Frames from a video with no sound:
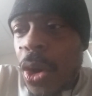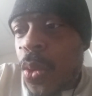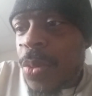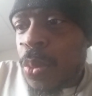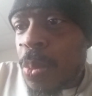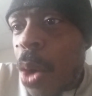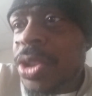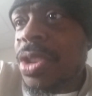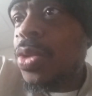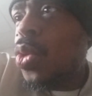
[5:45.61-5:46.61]
so
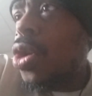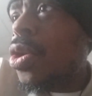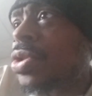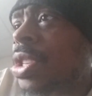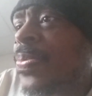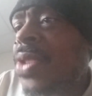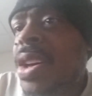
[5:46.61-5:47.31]
most of the worlds